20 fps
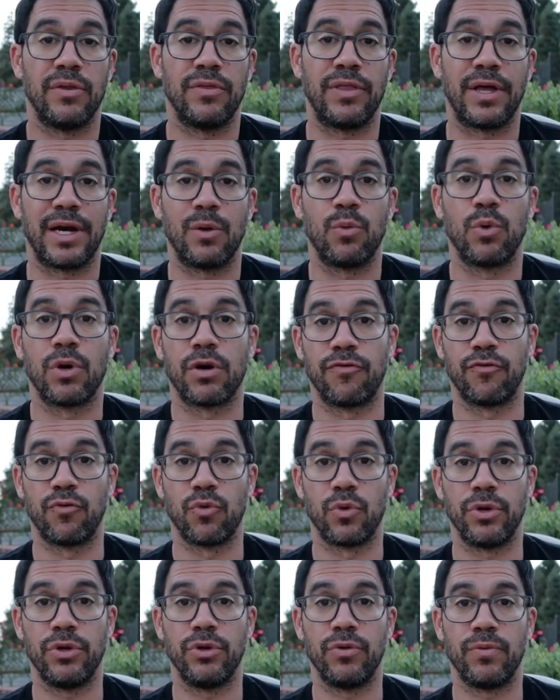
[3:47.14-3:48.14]
that I worked
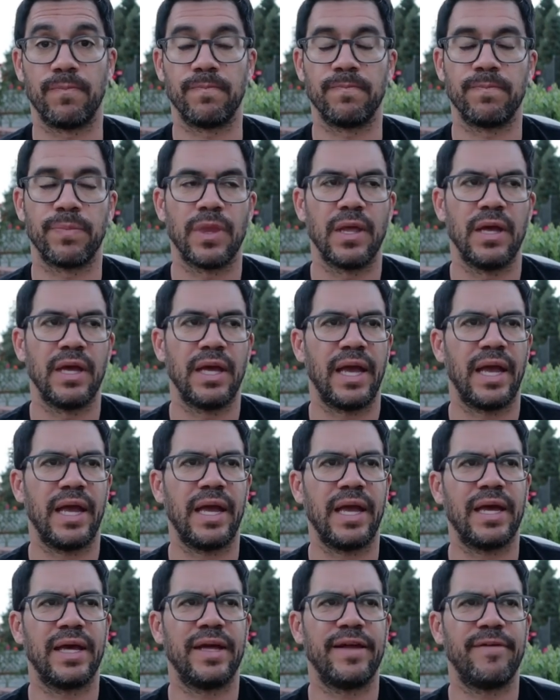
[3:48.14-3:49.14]
for you.
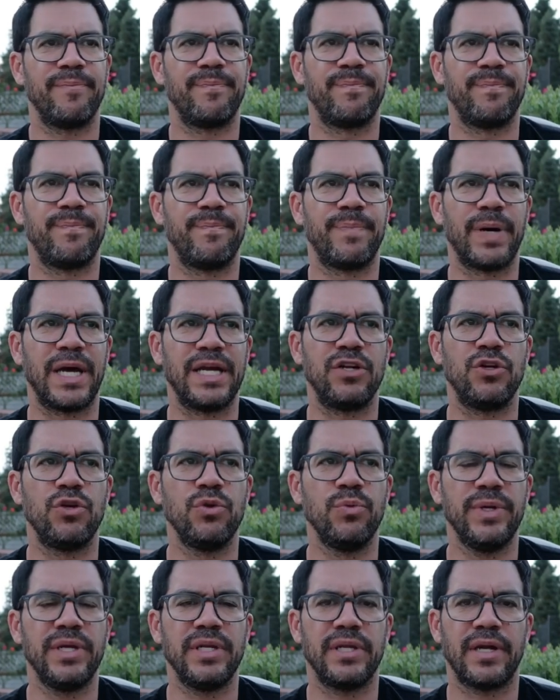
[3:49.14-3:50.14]
And by
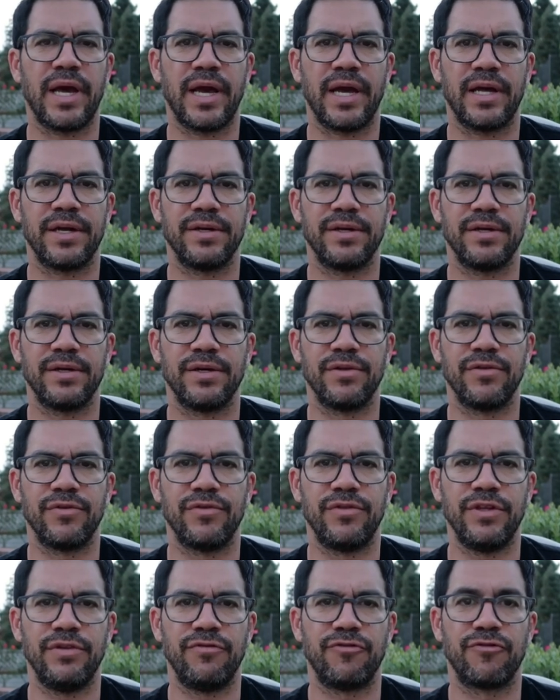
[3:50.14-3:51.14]
doing that,
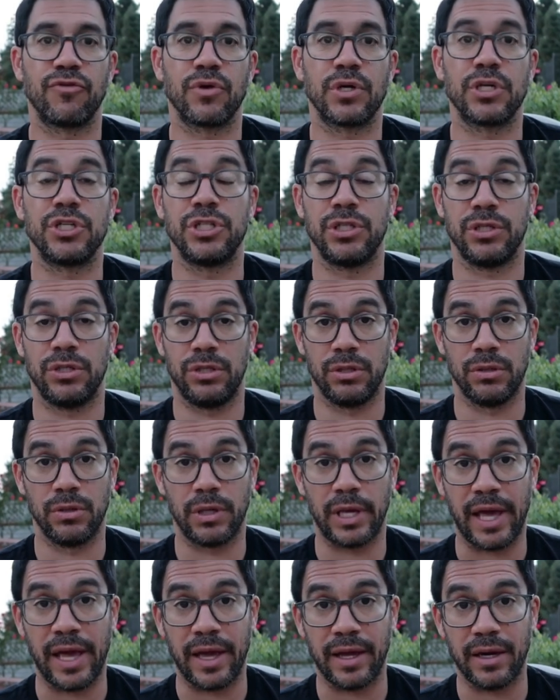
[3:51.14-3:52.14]
the friction you
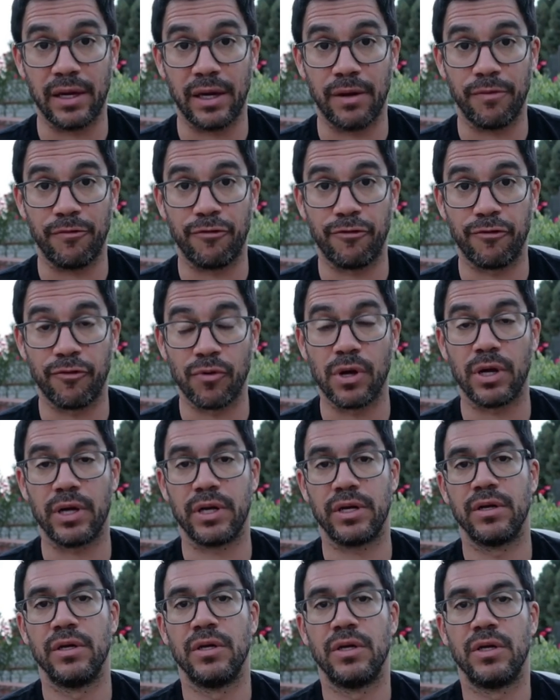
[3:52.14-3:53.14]
get up
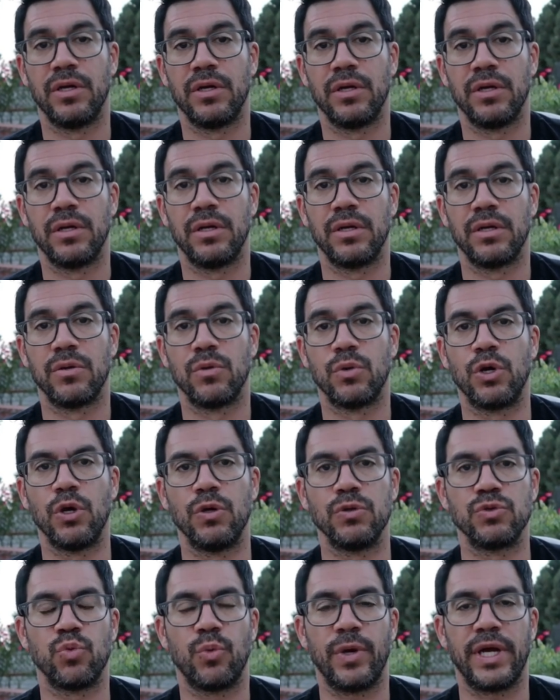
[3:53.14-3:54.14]
front
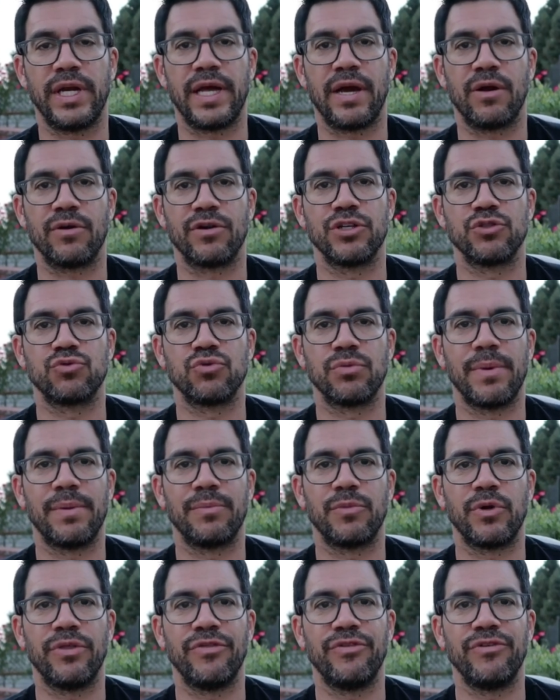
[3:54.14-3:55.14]
goes way down. Because
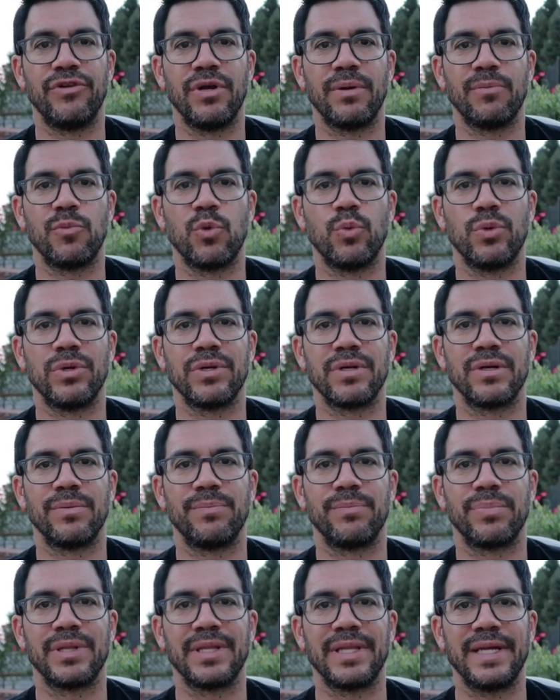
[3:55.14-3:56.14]
remember, the number one
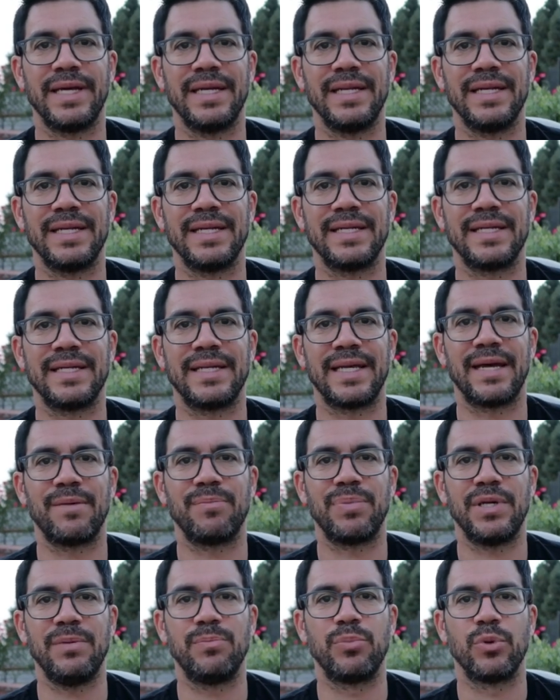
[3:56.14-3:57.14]
complaint
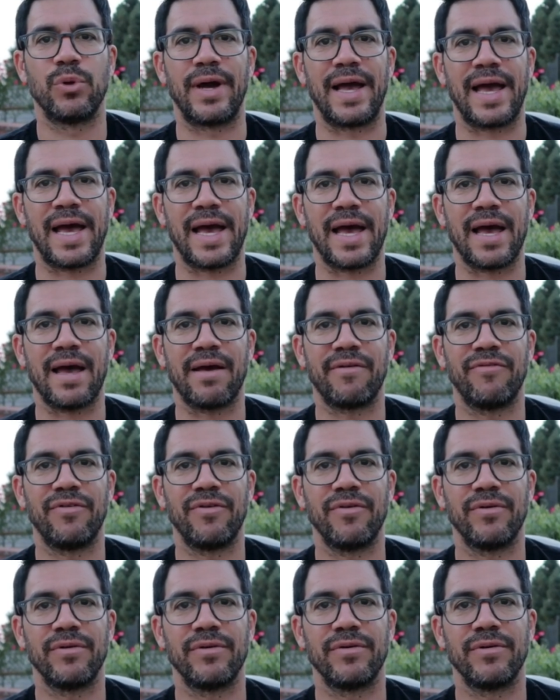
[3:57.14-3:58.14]
that people have
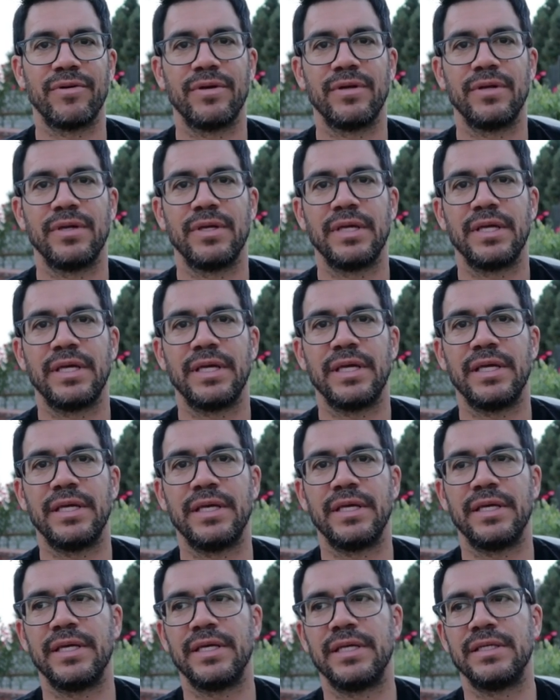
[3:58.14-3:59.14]

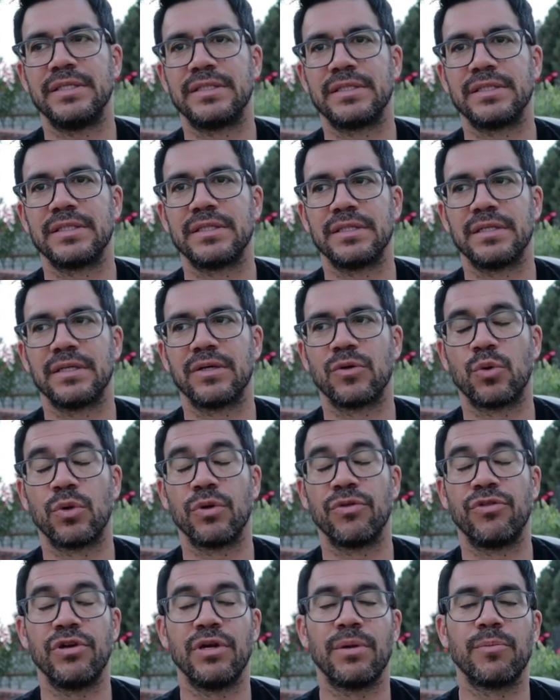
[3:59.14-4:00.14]
is, or the